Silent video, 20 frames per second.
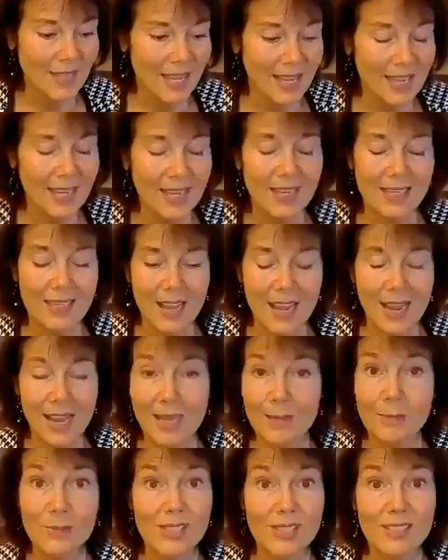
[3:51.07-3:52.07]
And
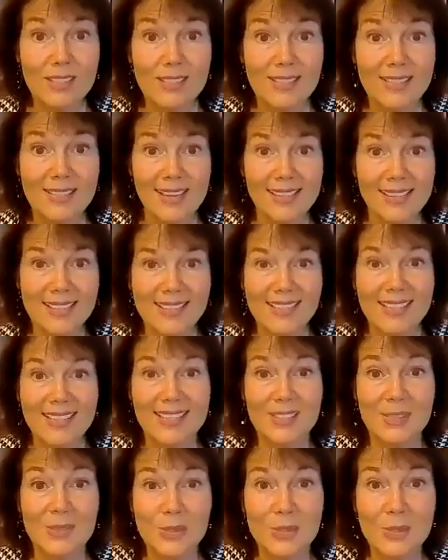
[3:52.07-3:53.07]
I'm just excited
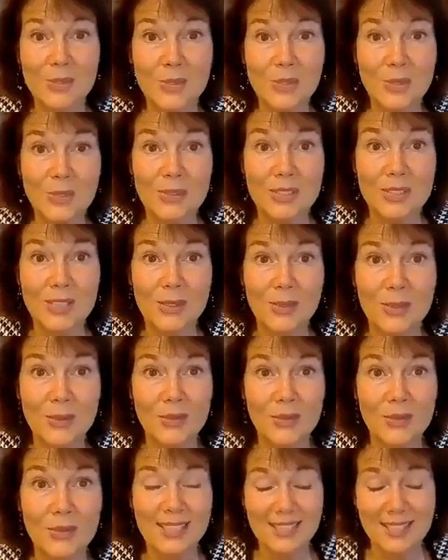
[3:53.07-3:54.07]
to introduce you
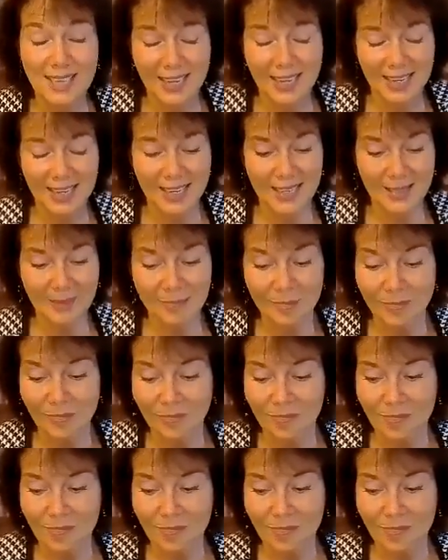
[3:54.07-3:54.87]
to Dana.